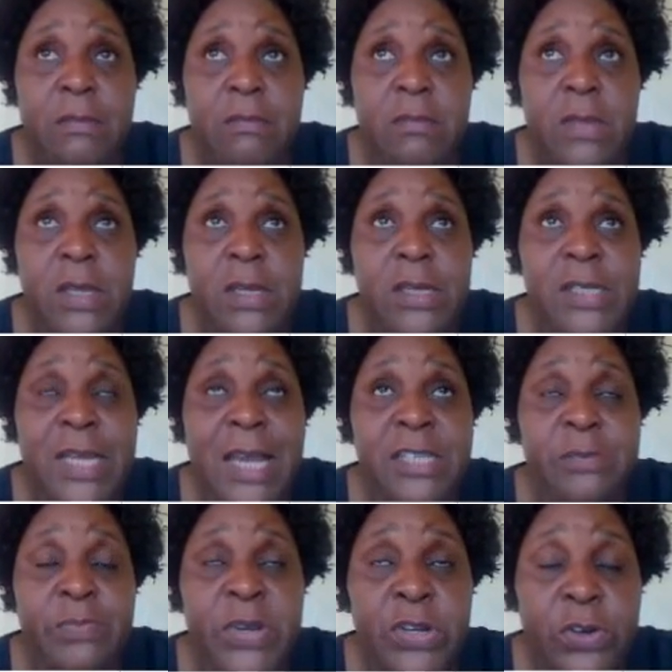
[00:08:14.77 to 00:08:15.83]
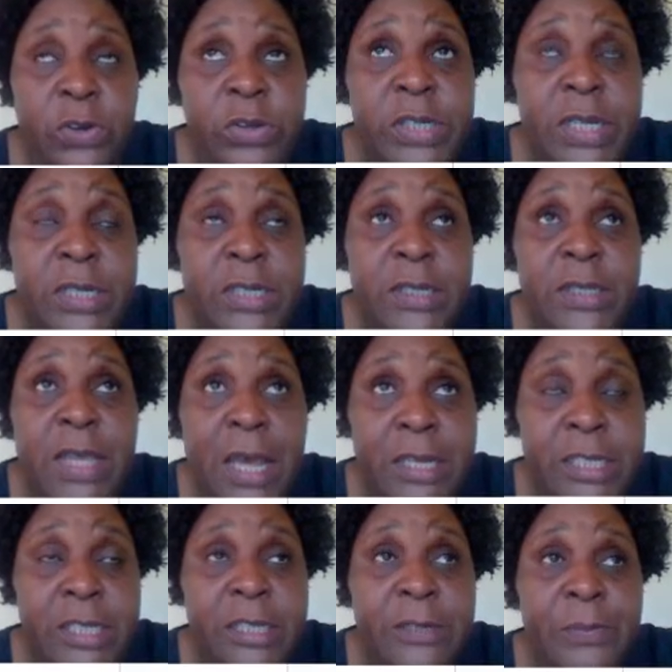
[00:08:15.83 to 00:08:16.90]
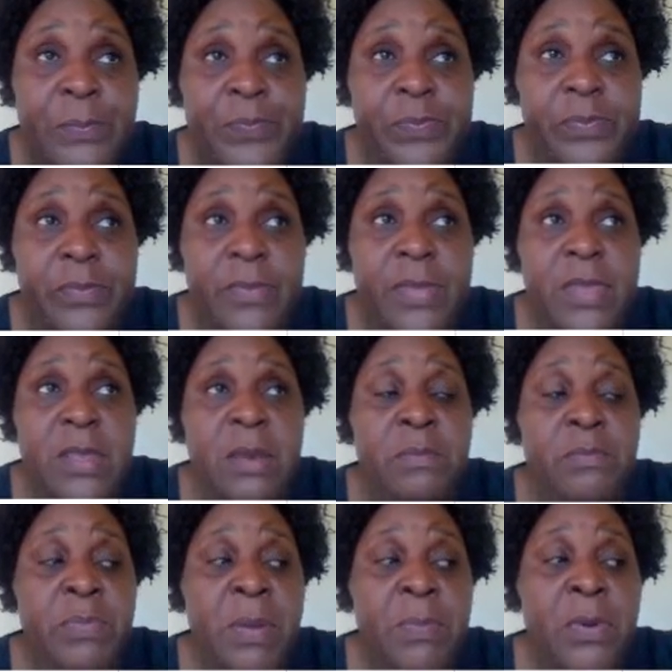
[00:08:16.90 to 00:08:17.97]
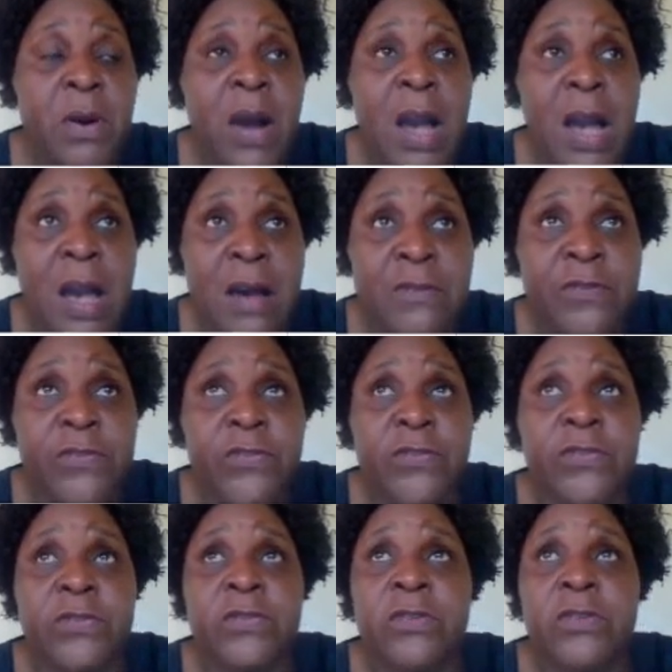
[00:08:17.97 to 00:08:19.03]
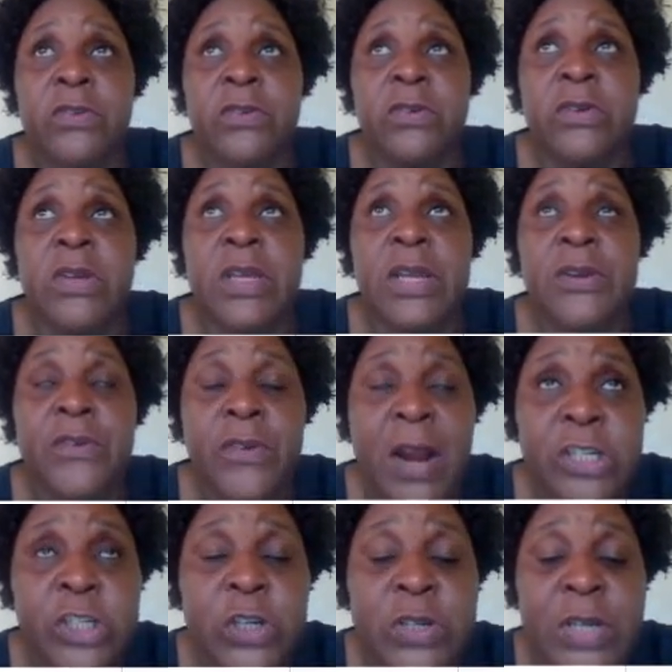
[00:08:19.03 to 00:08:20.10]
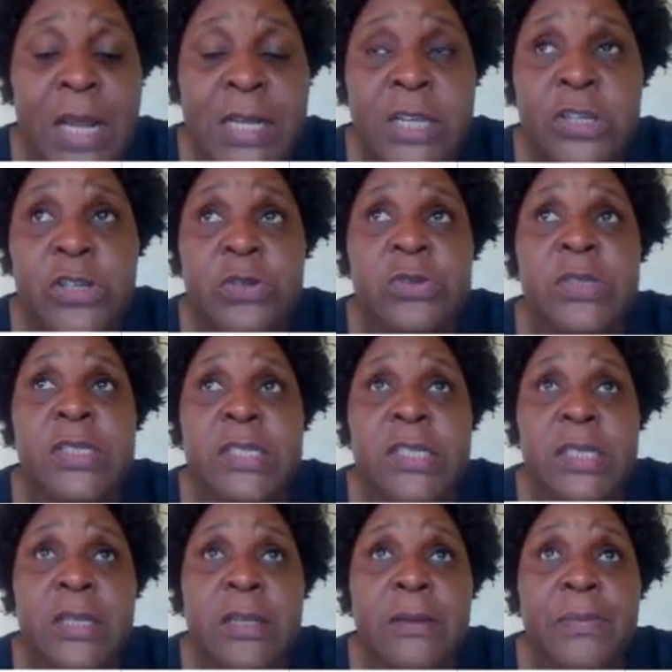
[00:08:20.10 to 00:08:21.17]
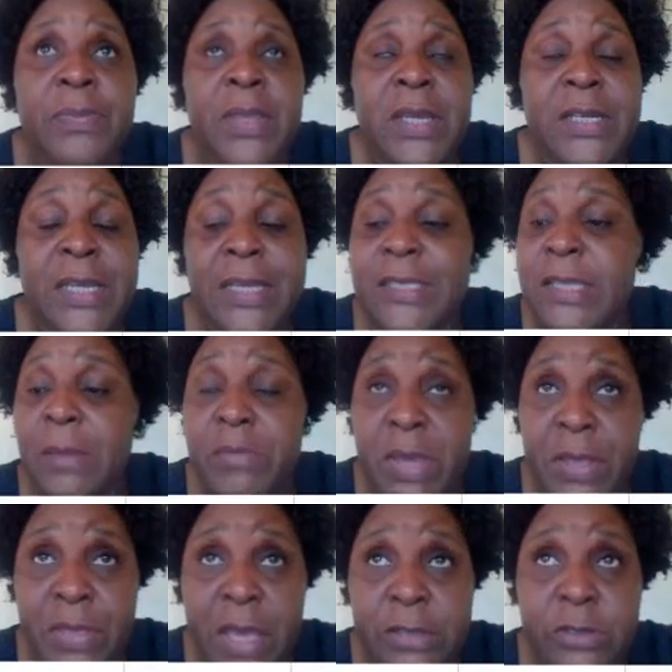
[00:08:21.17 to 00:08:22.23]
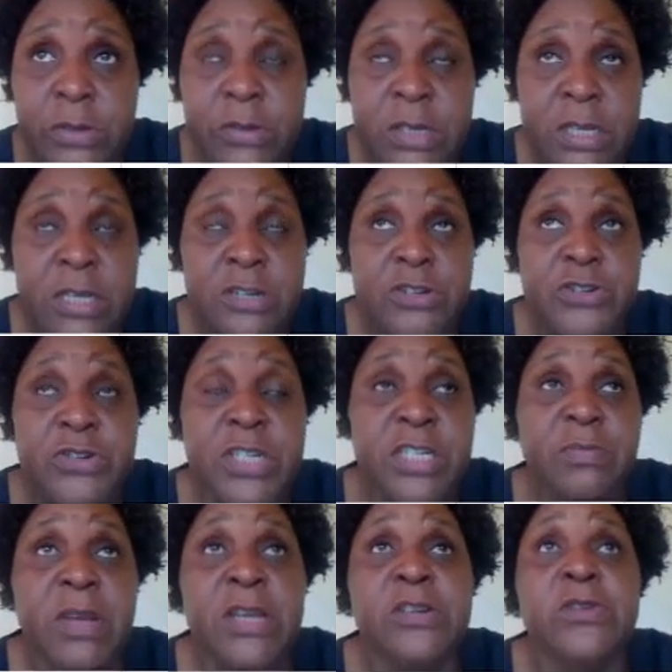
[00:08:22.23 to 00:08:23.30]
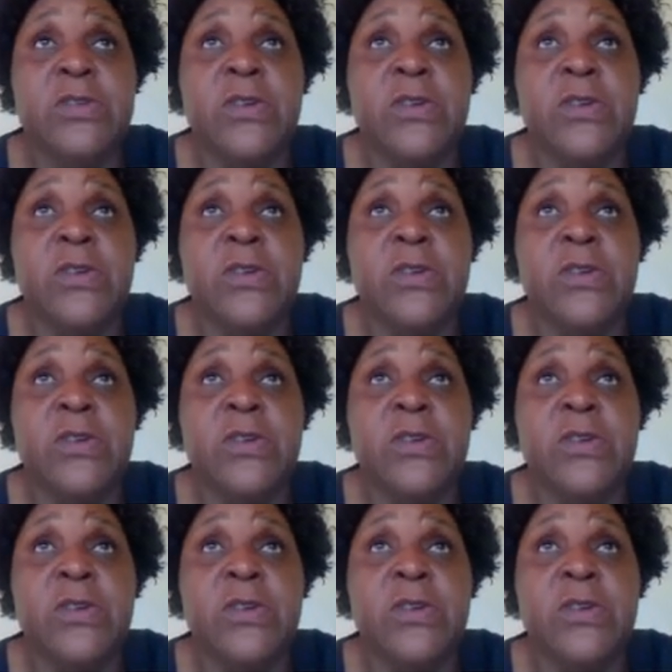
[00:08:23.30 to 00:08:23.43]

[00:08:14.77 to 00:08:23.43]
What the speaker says: it has been noted that people have irrationally used dexamethasone in treatment of